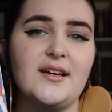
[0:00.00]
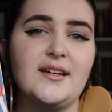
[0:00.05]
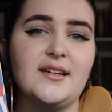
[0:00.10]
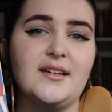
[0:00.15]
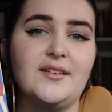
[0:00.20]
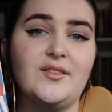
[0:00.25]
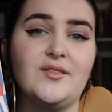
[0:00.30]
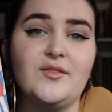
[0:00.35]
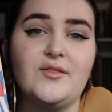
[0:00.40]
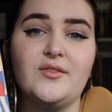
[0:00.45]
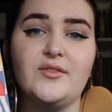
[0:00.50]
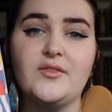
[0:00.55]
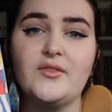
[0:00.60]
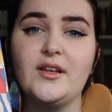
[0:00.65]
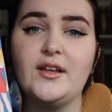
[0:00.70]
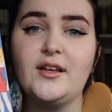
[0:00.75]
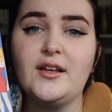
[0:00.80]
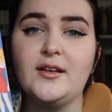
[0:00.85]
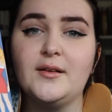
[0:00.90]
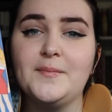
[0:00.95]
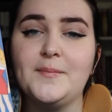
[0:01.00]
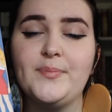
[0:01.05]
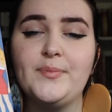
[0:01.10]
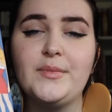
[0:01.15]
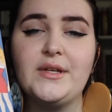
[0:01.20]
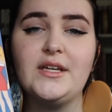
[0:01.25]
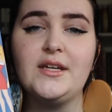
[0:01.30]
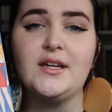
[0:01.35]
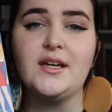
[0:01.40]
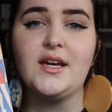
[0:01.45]
of
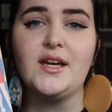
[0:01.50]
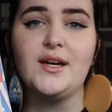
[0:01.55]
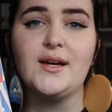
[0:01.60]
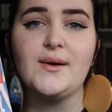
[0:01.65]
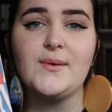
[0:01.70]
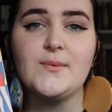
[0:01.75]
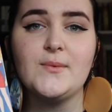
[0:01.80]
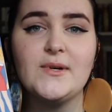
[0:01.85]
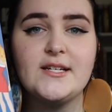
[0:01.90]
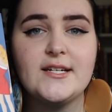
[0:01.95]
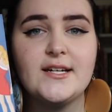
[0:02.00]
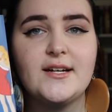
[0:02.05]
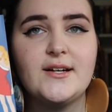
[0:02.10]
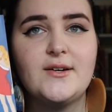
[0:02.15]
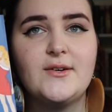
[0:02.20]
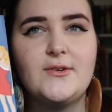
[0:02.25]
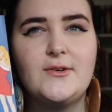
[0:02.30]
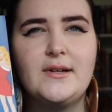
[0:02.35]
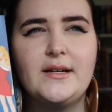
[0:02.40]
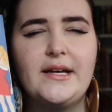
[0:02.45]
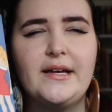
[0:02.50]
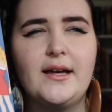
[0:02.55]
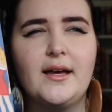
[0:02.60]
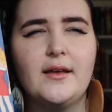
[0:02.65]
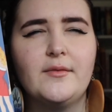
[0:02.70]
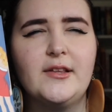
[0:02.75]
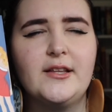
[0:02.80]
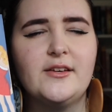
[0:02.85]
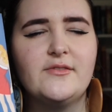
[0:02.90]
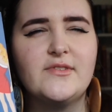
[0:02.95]
being a widow. I
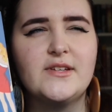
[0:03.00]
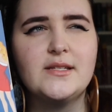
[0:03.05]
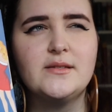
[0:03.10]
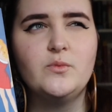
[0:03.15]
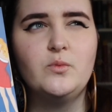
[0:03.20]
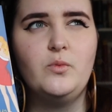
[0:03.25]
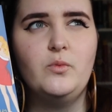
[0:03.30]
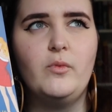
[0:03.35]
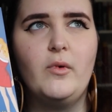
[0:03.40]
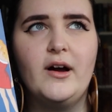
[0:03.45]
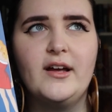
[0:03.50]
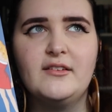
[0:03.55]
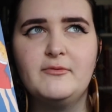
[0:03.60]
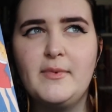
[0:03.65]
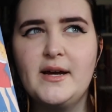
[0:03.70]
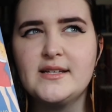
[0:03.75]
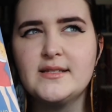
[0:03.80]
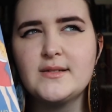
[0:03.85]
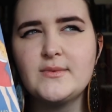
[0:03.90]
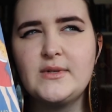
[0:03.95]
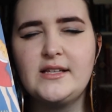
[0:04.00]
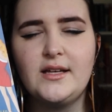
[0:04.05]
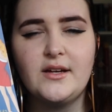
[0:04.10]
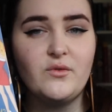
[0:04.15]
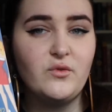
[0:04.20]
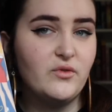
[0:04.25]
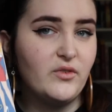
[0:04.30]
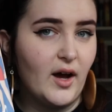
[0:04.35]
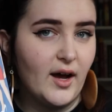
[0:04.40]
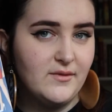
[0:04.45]
believe his wife passed away
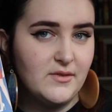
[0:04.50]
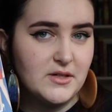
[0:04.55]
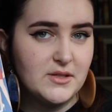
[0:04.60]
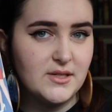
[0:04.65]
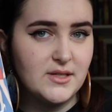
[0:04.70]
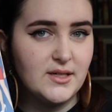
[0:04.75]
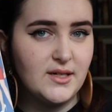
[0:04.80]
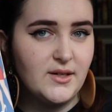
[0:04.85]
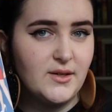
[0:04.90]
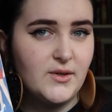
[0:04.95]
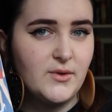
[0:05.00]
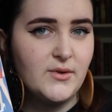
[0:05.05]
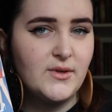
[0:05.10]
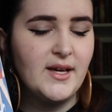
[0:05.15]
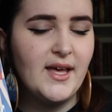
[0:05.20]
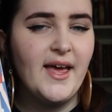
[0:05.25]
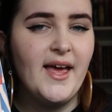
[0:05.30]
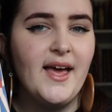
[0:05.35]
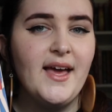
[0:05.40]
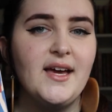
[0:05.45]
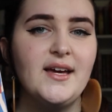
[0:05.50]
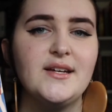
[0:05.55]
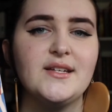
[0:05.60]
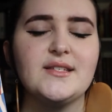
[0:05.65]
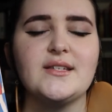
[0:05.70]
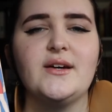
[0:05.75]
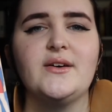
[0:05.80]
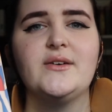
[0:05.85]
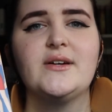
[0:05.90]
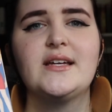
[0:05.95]
like 5 years ago,
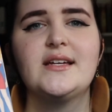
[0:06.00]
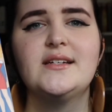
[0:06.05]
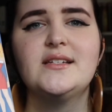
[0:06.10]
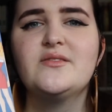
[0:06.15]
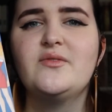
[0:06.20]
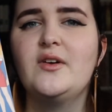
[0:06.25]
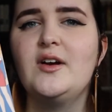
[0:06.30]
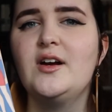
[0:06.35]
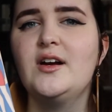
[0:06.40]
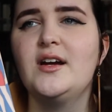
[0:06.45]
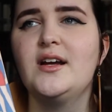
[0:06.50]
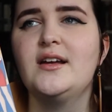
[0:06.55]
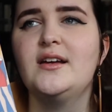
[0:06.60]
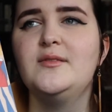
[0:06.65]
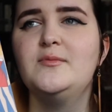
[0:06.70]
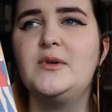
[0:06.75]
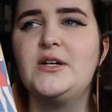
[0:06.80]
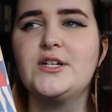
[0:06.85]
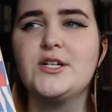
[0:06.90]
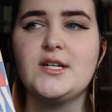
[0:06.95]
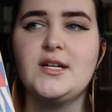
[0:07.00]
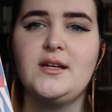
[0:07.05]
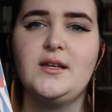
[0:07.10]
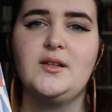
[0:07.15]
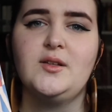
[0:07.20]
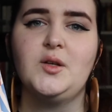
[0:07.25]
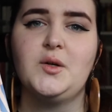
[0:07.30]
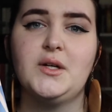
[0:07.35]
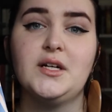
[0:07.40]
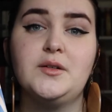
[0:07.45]
so he is very much a
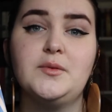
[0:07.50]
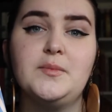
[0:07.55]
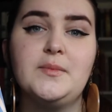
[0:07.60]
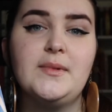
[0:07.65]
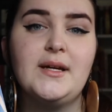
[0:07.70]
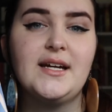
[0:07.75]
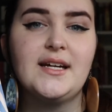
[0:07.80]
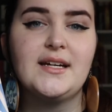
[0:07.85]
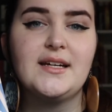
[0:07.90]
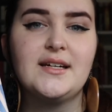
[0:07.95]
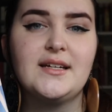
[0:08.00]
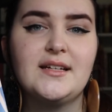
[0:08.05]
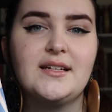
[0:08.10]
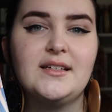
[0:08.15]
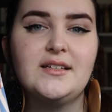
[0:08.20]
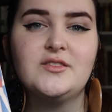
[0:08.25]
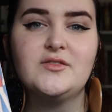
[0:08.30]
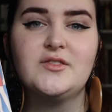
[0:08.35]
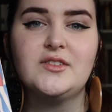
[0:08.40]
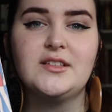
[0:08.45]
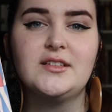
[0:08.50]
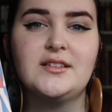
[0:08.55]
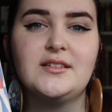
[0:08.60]
loyal man and